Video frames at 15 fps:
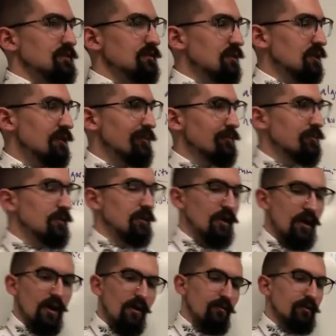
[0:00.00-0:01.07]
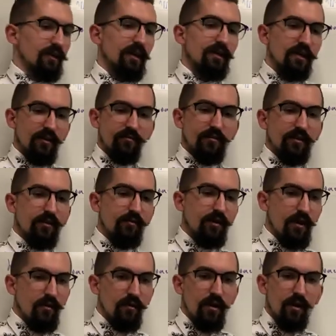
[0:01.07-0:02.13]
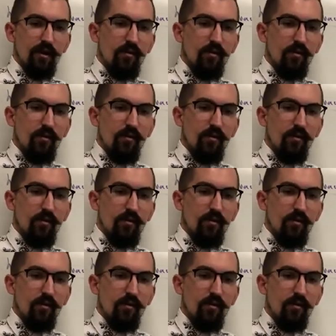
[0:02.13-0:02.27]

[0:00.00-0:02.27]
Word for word: You know, I come up with it, or like I can't figure out